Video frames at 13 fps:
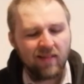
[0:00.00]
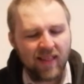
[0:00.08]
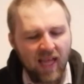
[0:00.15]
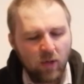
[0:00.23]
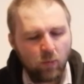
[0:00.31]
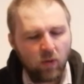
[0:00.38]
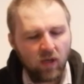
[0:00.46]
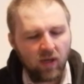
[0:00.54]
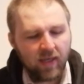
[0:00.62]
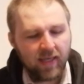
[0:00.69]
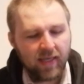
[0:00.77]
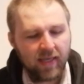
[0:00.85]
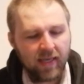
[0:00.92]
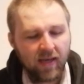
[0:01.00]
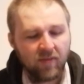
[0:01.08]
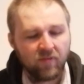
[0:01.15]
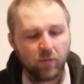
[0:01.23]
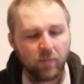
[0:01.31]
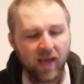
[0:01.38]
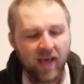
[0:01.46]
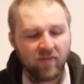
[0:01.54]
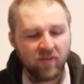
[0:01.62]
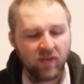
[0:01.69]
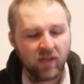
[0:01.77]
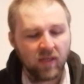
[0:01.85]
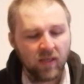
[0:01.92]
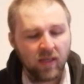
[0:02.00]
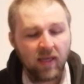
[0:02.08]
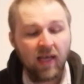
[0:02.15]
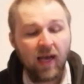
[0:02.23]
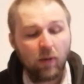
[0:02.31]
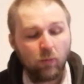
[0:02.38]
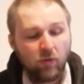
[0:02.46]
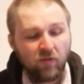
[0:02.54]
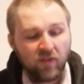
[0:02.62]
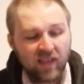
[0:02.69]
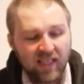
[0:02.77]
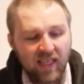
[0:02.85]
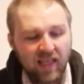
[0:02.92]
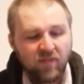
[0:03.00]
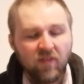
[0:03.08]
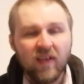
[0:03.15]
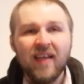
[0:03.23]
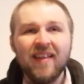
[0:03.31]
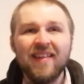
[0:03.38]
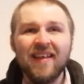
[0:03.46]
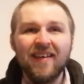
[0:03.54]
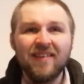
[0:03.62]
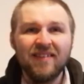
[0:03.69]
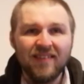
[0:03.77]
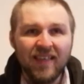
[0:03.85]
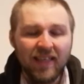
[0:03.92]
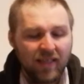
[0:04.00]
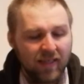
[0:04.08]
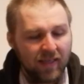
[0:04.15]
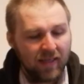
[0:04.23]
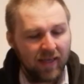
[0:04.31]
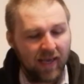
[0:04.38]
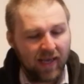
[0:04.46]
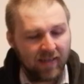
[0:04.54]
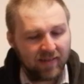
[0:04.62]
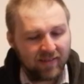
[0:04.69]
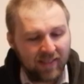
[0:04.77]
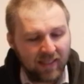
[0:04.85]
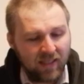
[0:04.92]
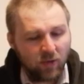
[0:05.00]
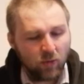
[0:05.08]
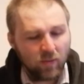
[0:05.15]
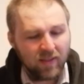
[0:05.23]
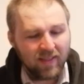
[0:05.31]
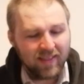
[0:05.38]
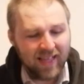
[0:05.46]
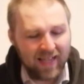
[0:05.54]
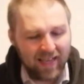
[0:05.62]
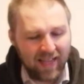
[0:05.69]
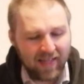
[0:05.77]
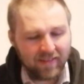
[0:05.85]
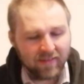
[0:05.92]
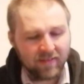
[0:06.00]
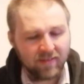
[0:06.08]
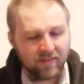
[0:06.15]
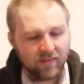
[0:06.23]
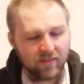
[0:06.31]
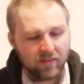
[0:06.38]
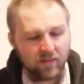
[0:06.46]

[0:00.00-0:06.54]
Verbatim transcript: then will I hear from heaven and will forgive their sin and heal their land.